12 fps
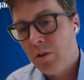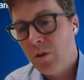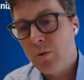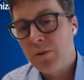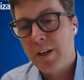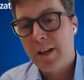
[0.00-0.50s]

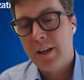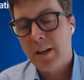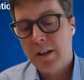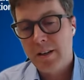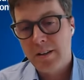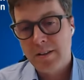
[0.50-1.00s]
using
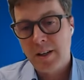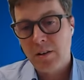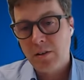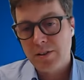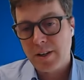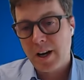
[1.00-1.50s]

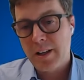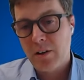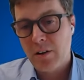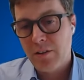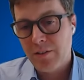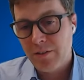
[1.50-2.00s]
single
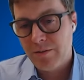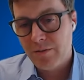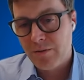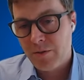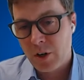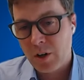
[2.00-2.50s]
silo
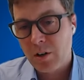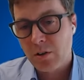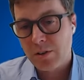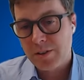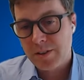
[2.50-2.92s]
vertical